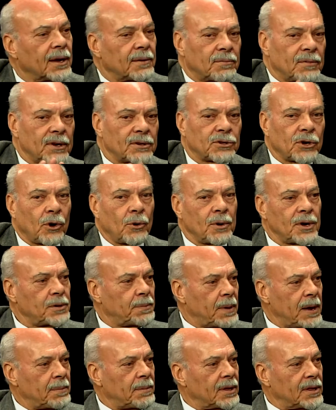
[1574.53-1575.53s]
there's always
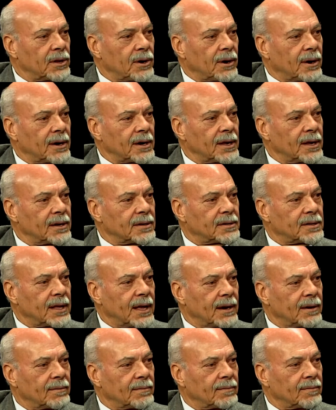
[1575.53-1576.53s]
people in the audience
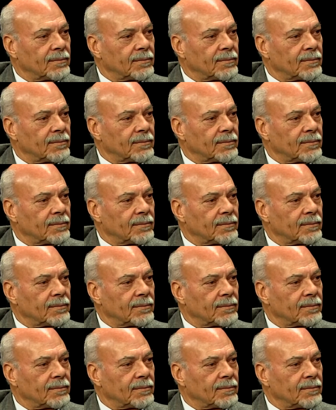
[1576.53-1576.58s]
that